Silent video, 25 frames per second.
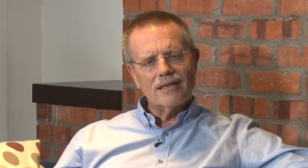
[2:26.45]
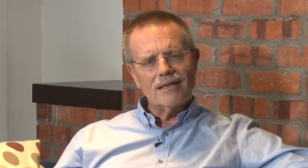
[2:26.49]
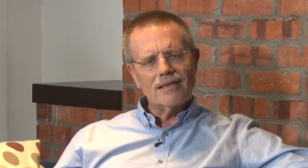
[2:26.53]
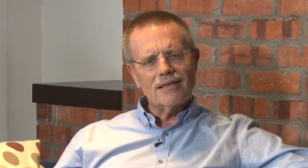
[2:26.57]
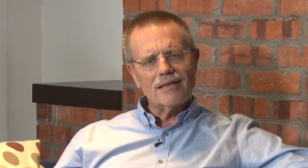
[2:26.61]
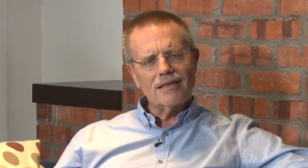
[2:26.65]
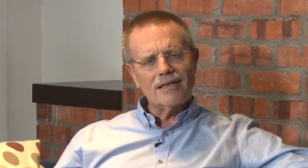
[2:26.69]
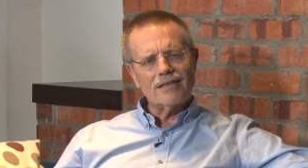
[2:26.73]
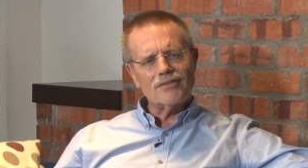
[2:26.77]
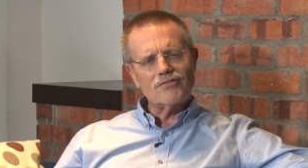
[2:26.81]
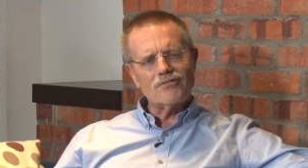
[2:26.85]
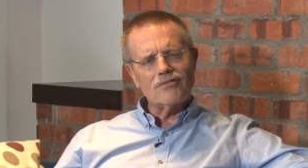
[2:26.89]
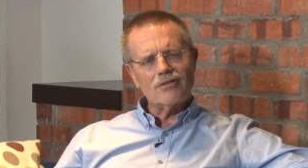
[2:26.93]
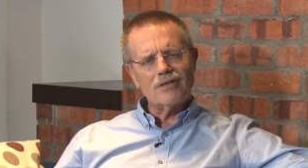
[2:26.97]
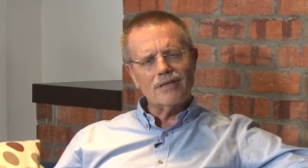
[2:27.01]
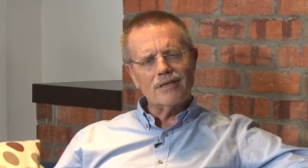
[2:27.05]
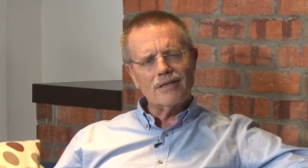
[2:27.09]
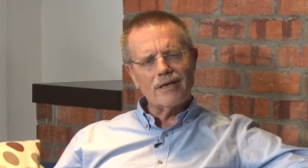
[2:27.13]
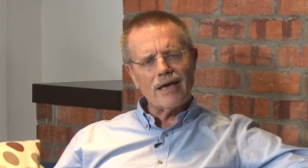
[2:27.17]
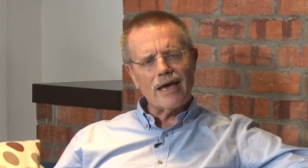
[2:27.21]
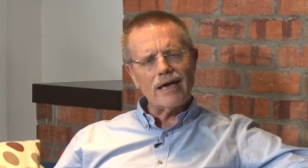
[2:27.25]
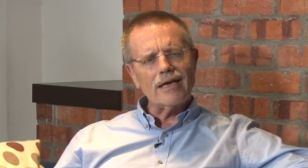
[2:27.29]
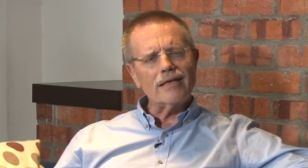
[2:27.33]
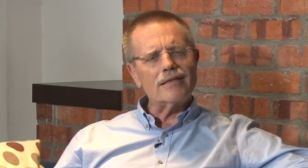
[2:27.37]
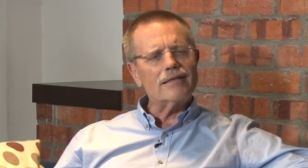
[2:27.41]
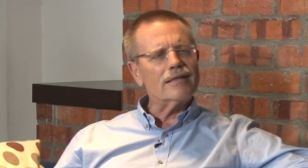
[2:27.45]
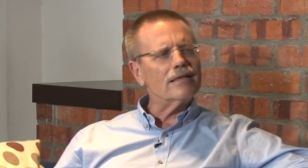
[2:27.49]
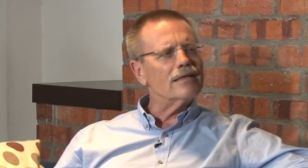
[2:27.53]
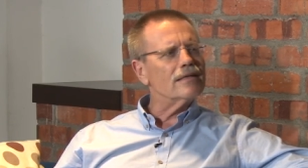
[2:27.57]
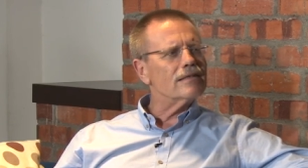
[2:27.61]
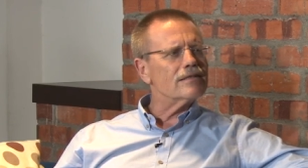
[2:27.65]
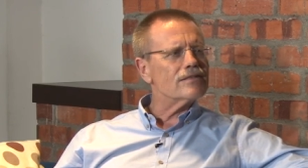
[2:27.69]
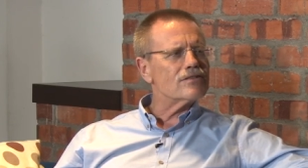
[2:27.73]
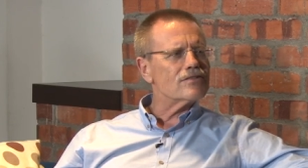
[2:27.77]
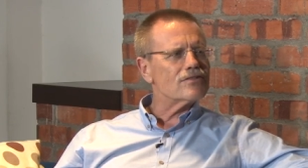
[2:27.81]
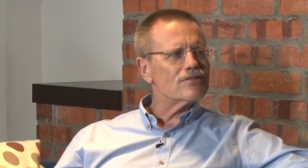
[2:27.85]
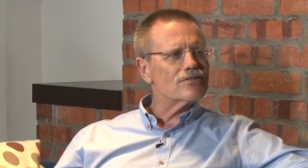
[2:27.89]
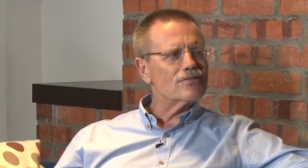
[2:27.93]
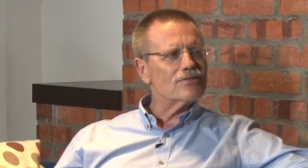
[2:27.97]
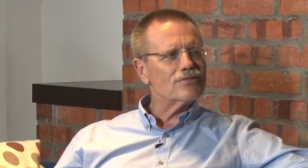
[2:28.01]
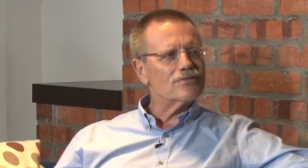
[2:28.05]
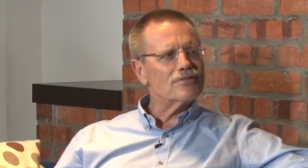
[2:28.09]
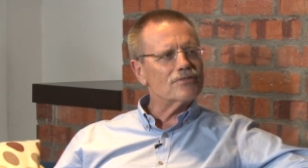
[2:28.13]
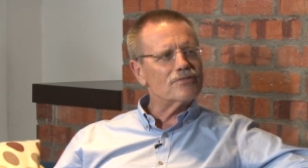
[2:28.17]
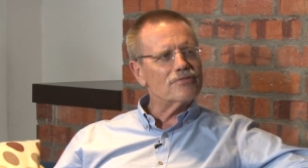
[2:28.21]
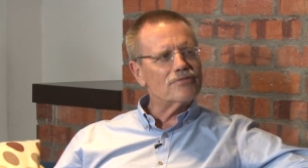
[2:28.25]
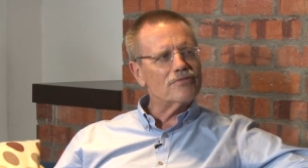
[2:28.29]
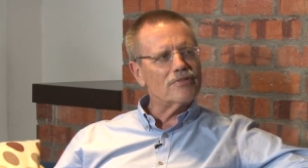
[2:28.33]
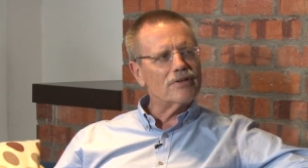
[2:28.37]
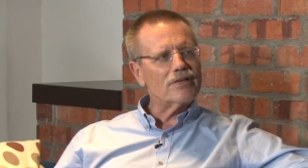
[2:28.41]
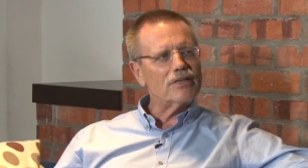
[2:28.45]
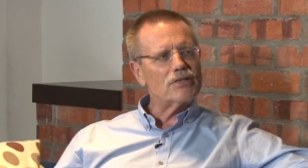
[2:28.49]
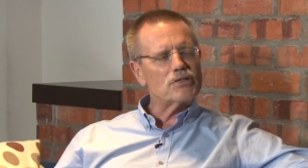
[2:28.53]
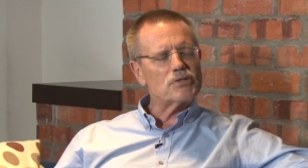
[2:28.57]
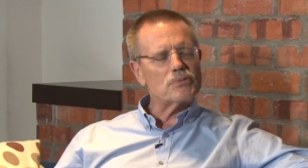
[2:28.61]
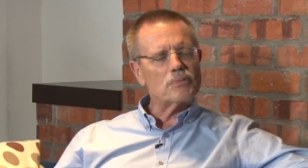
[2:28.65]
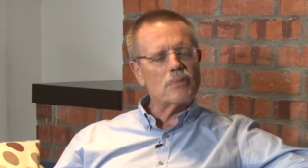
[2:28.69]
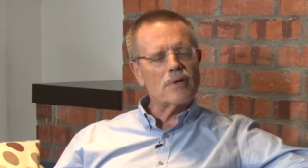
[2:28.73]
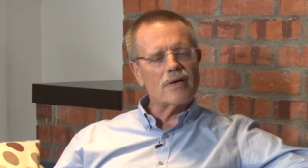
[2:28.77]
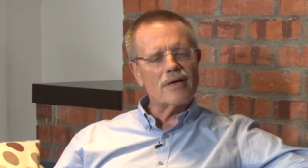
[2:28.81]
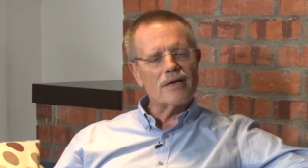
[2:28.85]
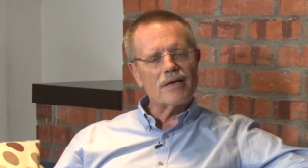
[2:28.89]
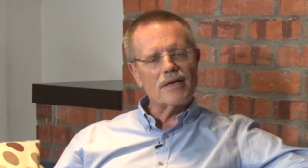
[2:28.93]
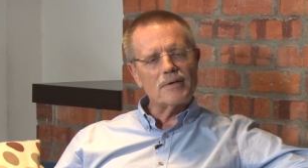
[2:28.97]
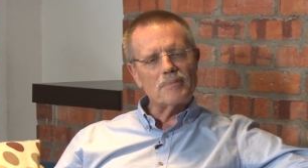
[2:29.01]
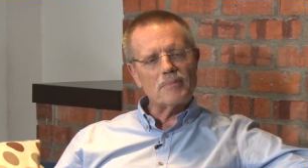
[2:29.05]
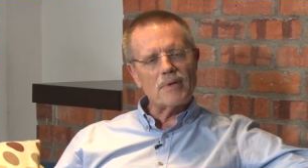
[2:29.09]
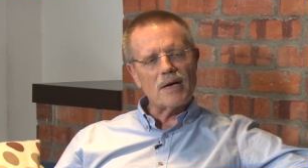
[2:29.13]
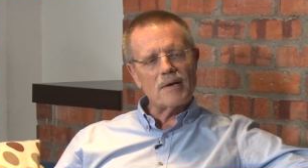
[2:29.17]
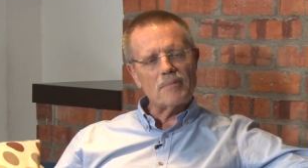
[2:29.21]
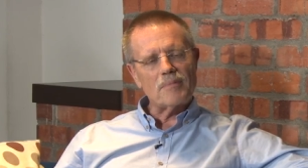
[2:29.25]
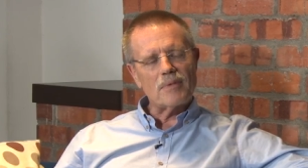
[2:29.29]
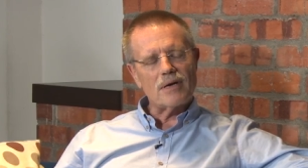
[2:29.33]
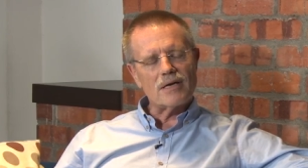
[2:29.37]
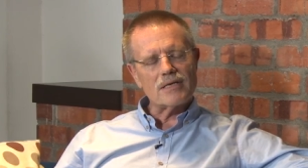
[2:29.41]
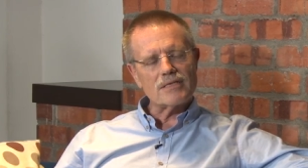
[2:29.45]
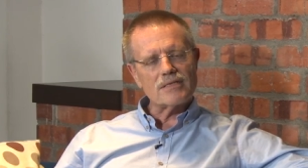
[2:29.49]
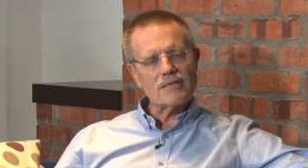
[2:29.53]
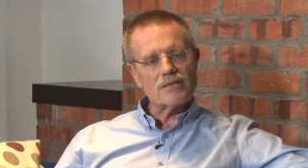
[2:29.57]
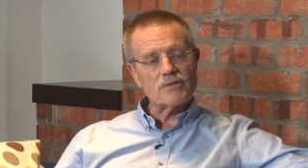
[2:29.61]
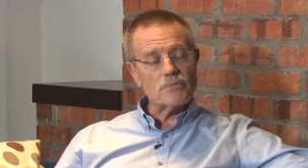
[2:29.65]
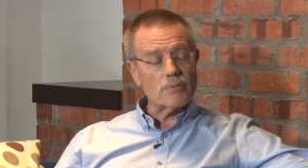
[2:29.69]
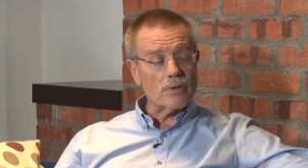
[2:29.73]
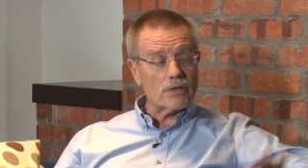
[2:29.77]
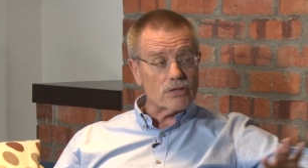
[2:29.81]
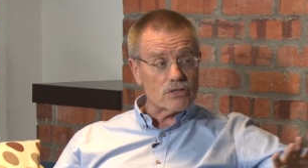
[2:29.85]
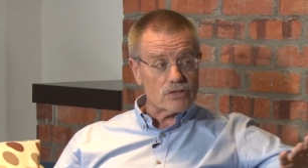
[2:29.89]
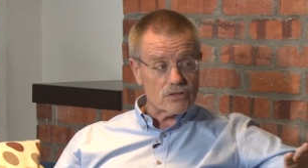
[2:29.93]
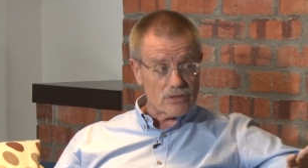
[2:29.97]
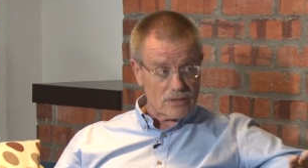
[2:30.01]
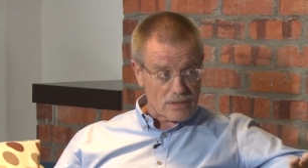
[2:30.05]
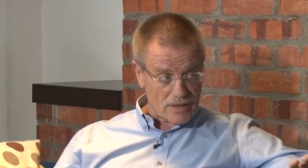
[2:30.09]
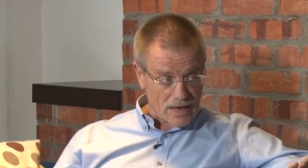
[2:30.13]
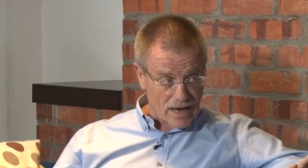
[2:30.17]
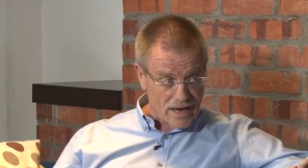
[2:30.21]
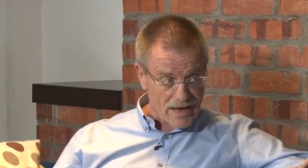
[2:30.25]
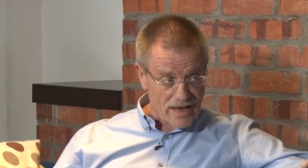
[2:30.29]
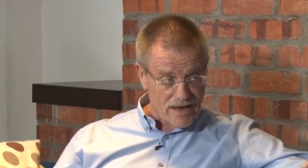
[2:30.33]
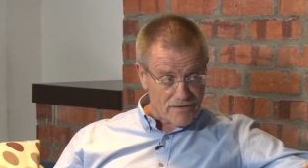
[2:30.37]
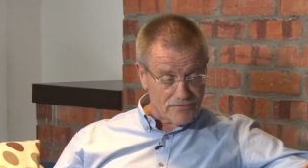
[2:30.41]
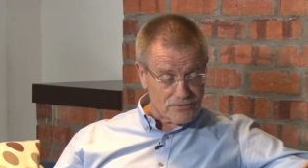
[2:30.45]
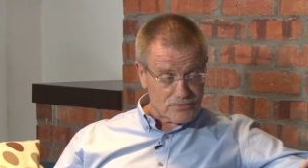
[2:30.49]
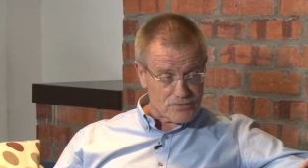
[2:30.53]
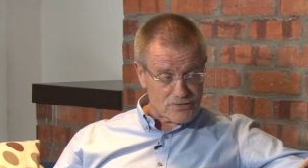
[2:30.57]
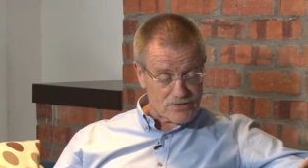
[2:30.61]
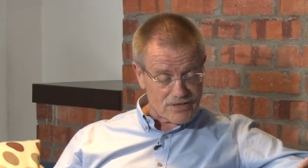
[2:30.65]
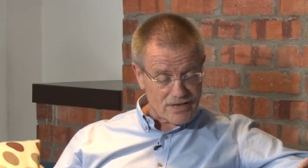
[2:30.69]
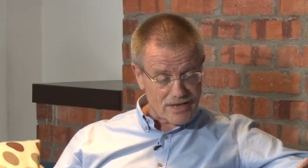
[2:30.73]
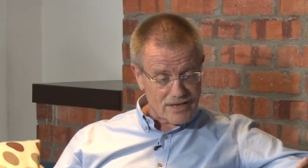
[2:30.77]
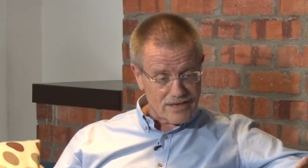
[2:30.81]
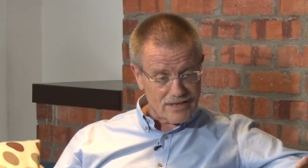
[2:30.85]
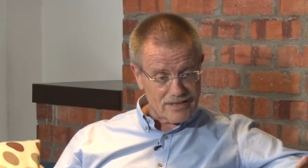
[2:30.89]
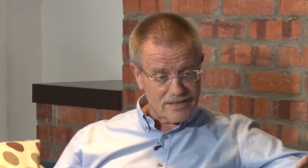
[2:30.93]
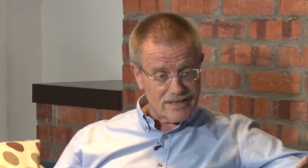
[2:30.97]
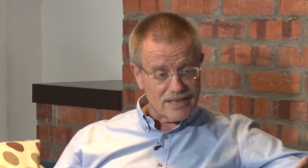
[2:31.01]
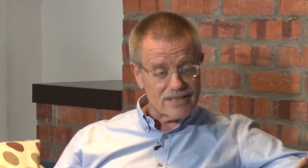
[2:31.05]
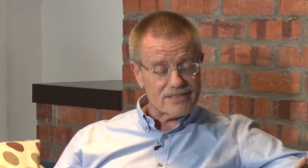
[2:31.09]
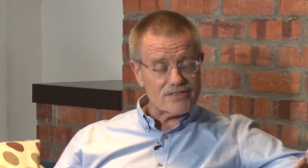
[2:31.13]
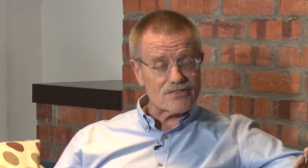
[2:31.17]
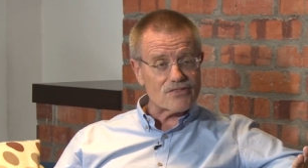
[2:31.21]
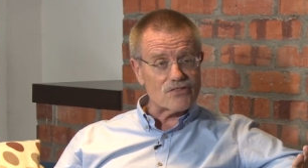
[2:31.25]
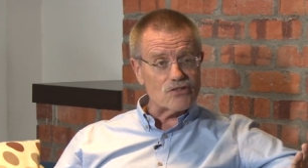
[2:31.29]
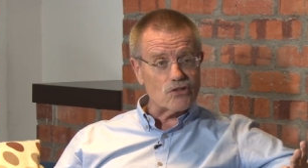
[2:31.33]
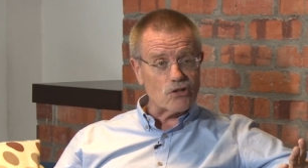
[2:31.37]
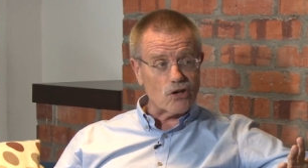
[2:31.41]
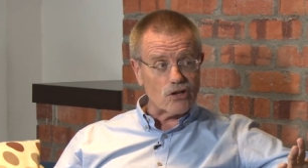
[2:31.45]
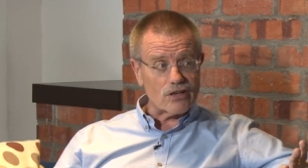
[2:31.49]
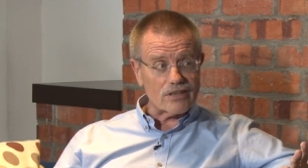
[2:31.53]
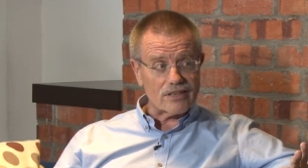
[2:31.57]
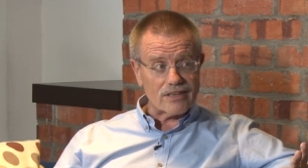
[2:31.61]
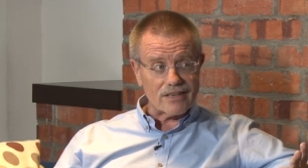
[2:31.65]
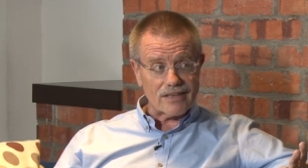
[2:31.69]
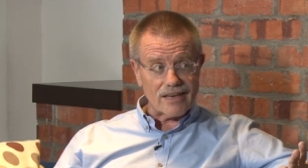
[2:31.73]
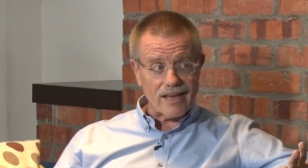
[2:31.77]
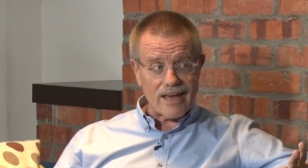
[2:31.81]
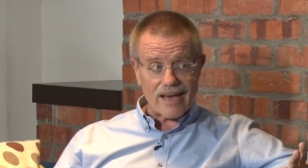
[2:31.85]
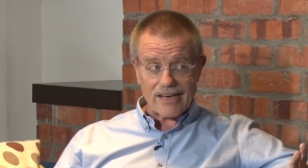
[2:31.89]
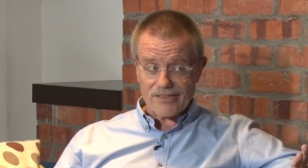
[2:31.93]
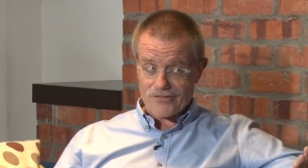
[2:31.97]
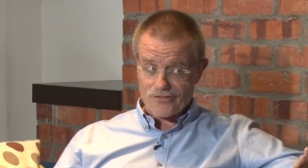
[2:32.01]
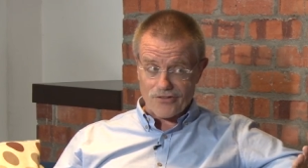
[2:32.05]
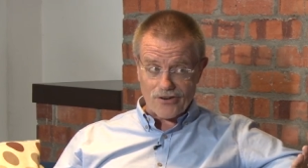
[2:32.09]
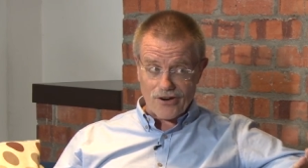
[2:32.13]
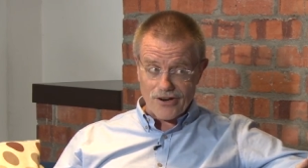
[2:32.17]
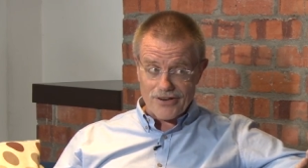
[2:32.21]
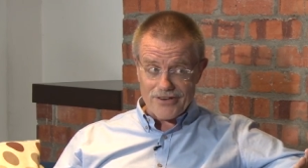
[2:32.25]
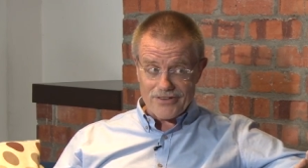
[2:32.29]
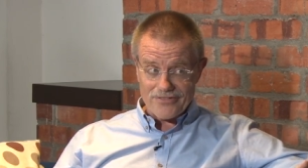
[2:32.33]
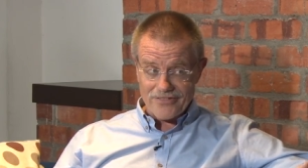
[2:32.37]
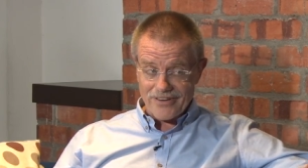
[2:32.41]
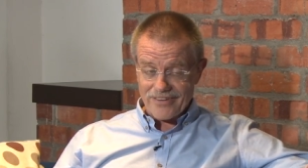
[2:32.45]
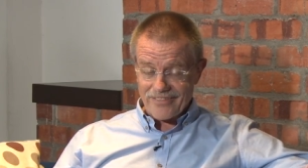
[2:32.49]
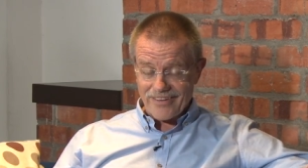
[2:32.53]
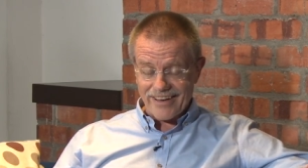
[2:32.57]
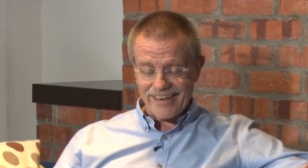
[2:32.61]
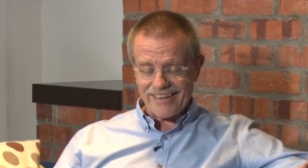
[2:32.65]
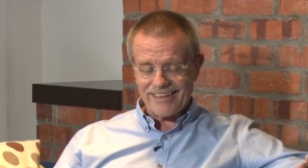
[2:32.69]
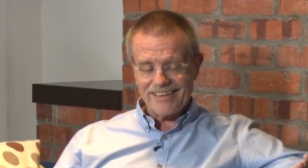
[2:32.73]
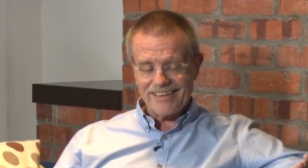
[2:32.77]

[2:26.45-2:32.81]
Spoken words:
literally 8 years to finish my master's, which I have to say is not extraordinary, right?